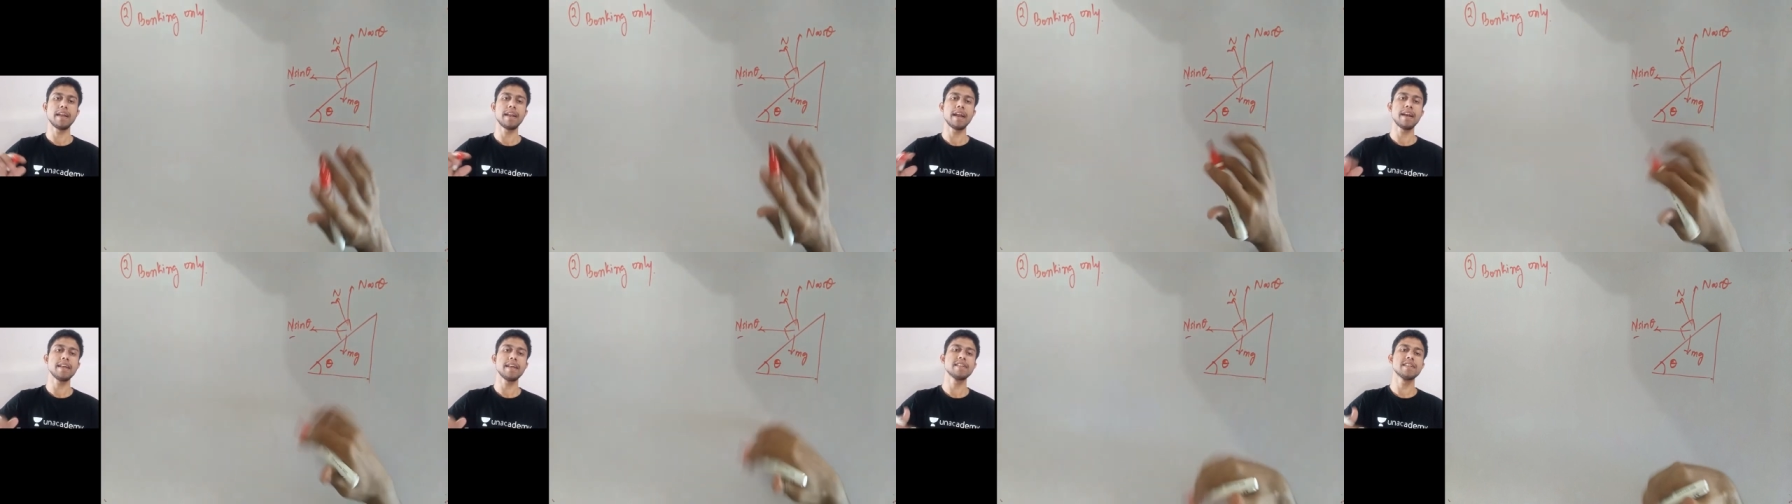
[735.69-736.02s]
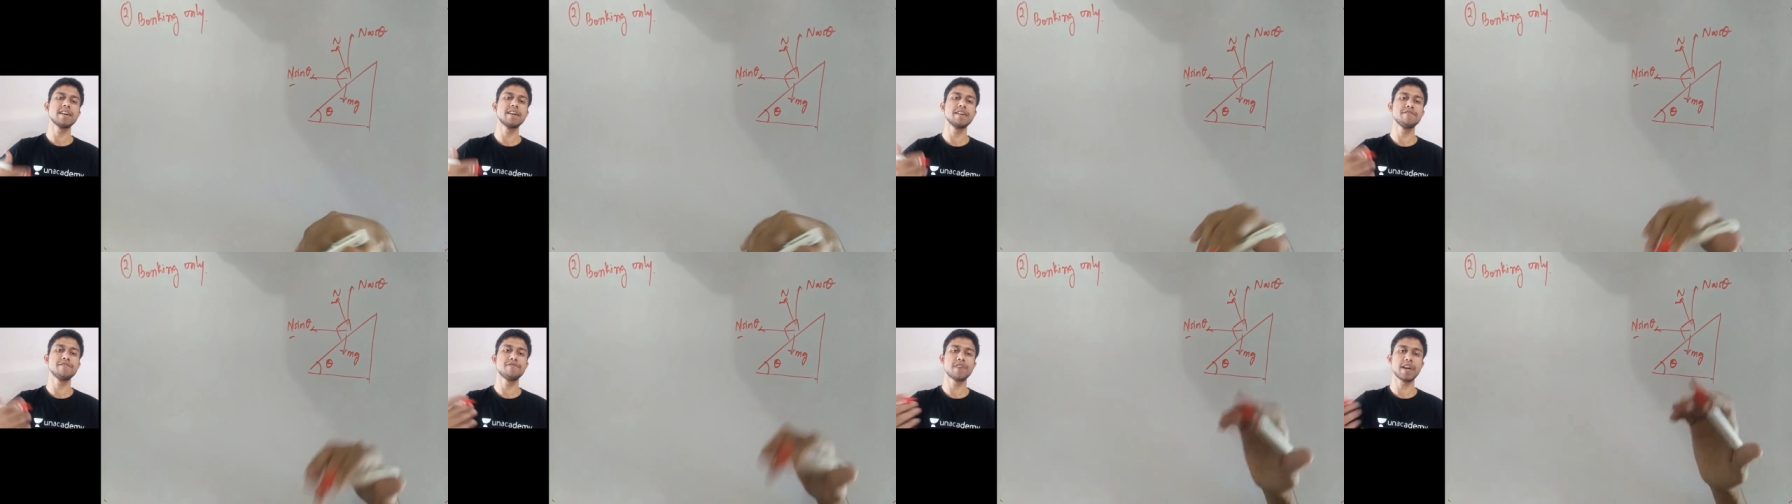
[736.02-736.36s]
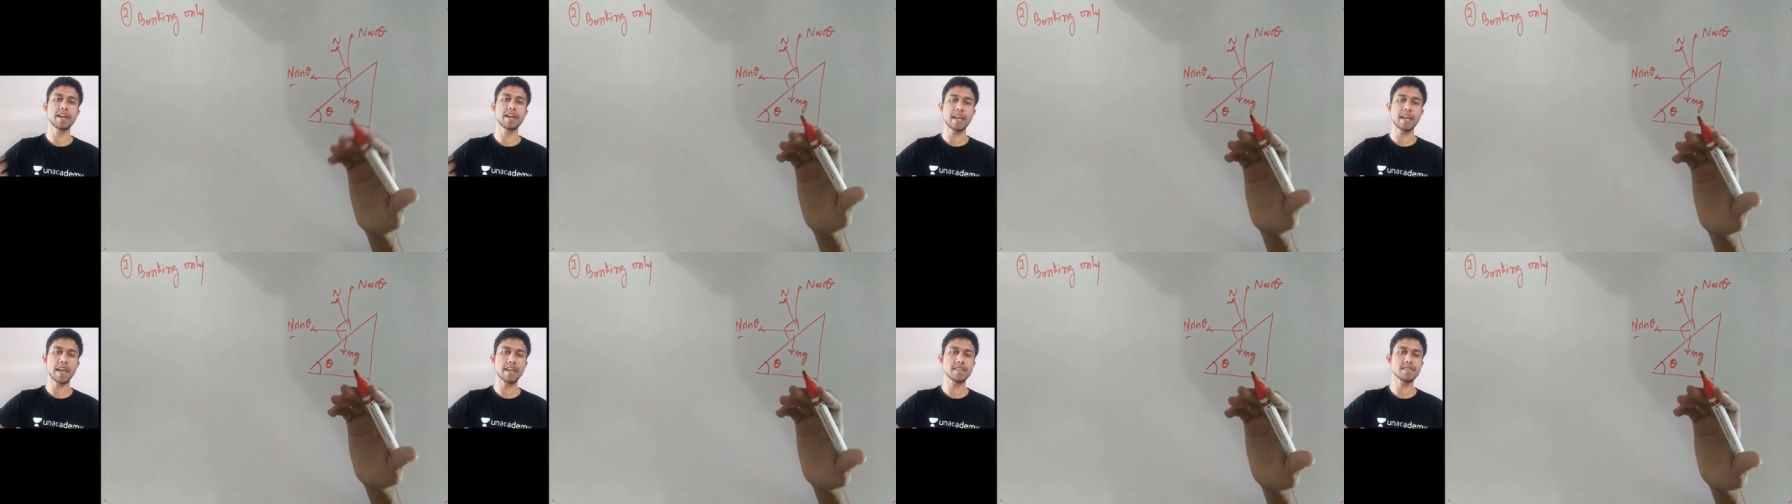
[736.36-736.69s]
In any other
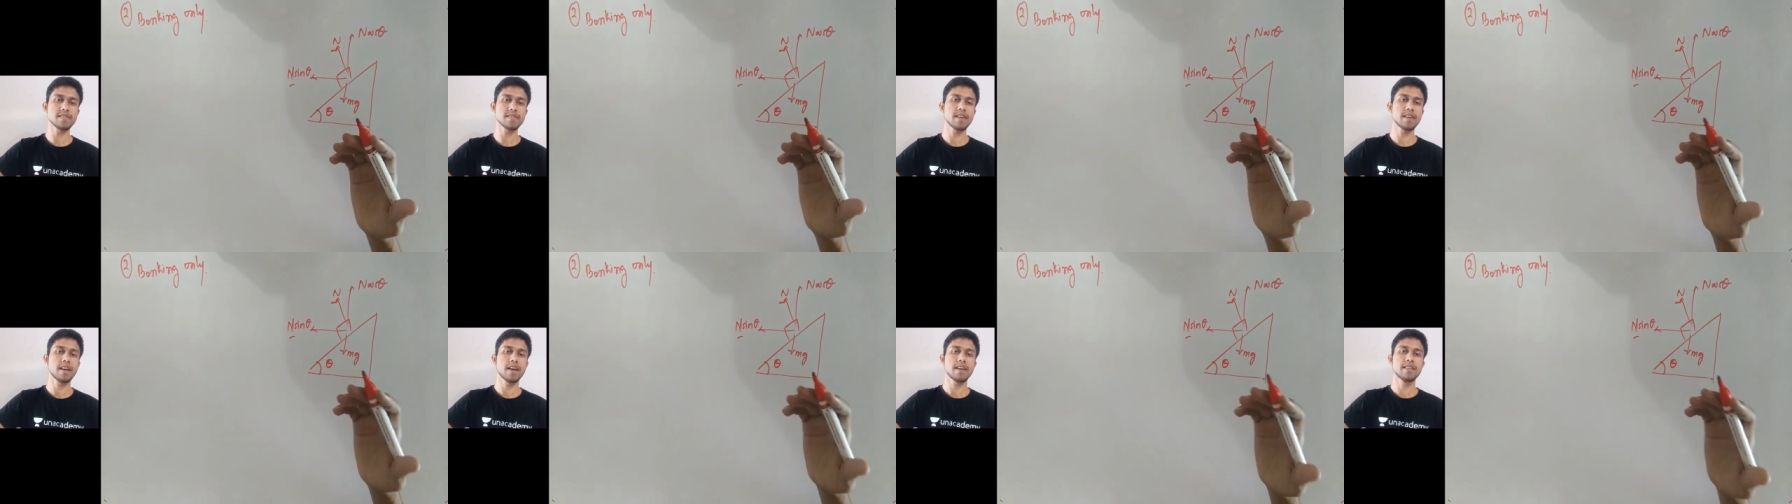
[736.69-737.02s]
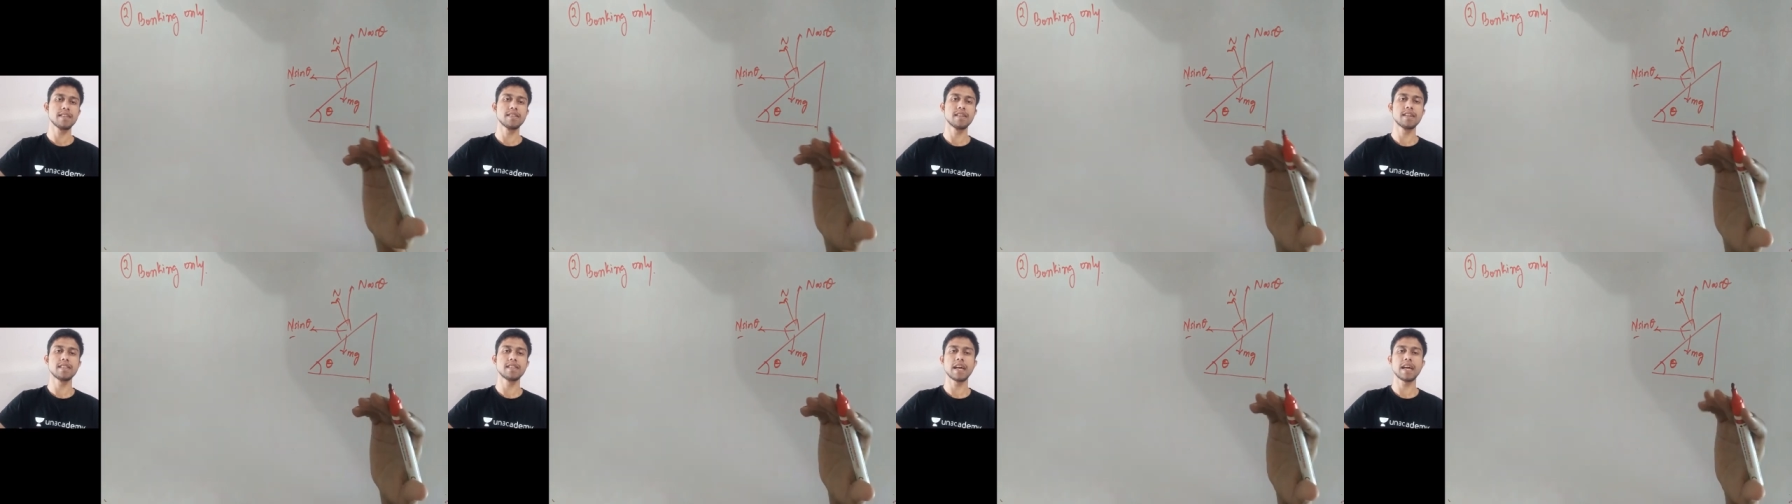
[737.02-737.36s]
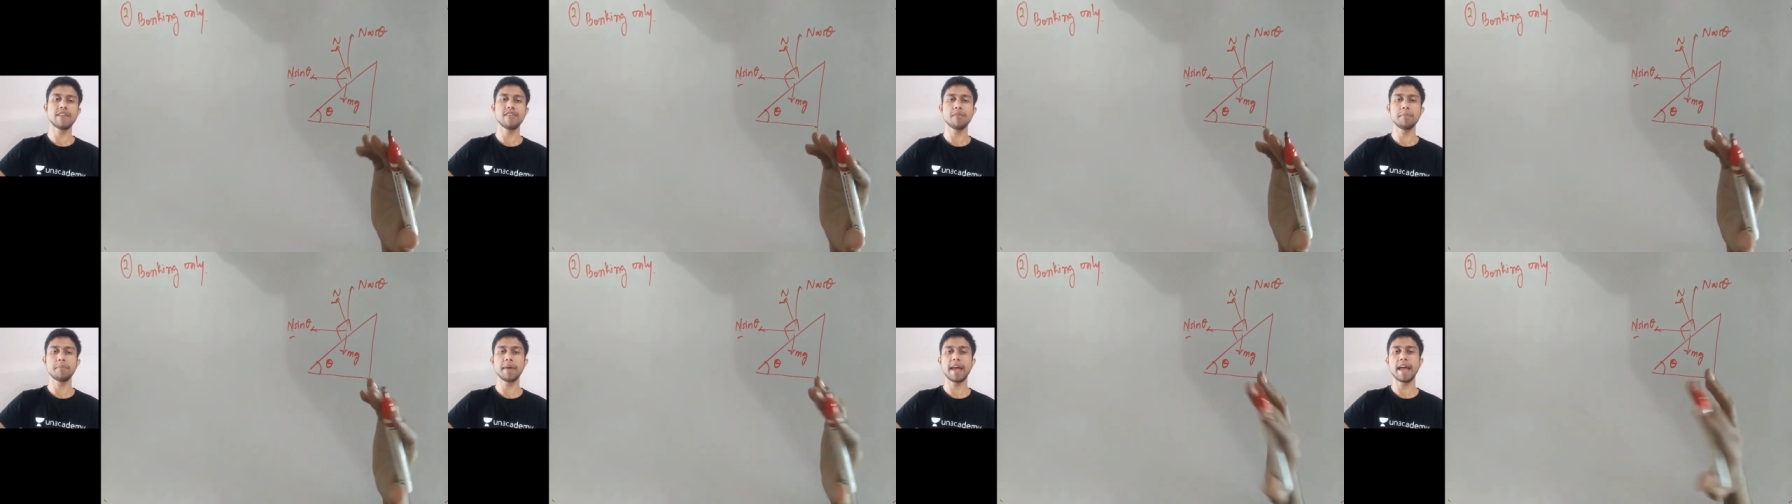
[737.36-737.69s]
different case,
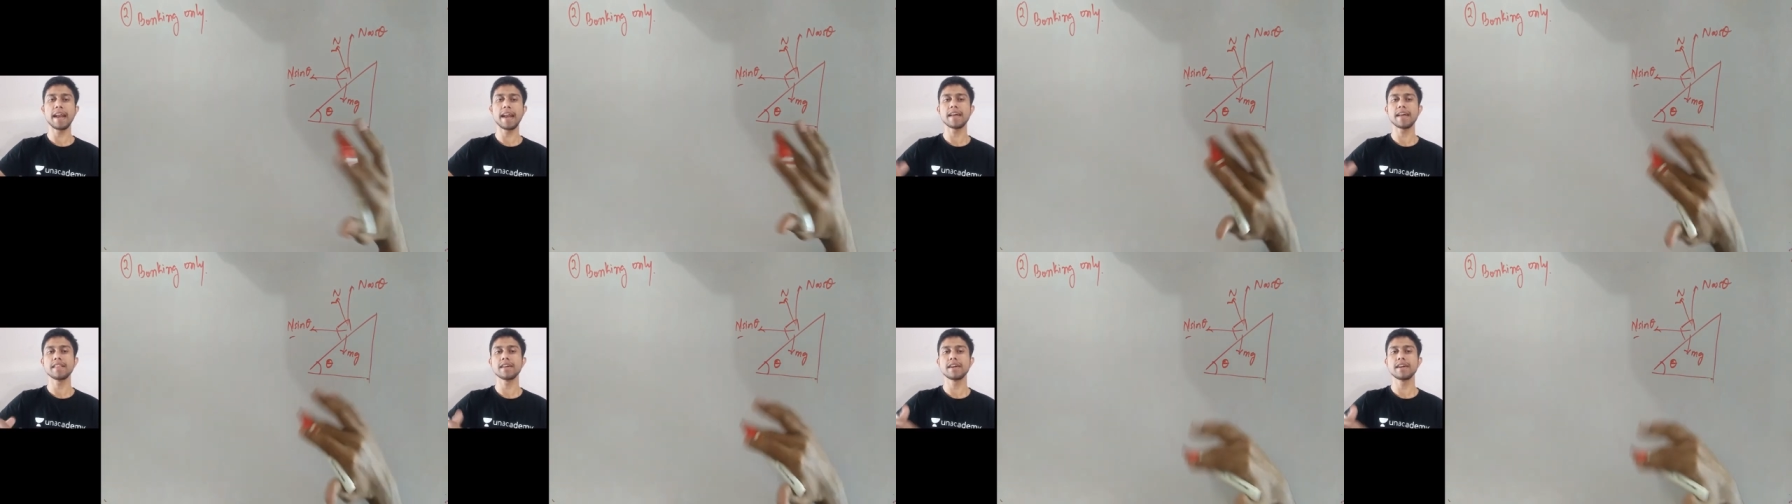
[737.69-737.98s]
there will be